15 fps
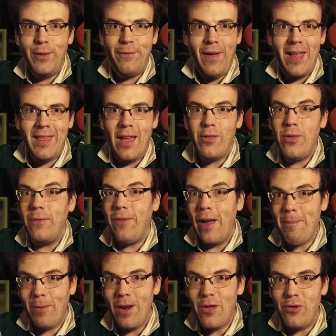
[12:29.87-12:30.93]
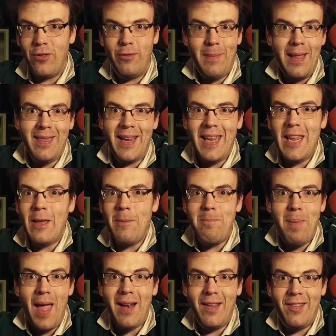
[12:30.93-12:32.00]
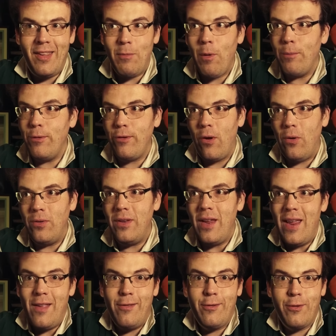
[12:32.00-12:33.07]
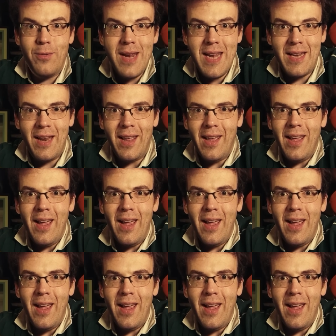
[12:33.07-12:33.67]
the fact that the vibrations meant that he could barely see what was on his screen.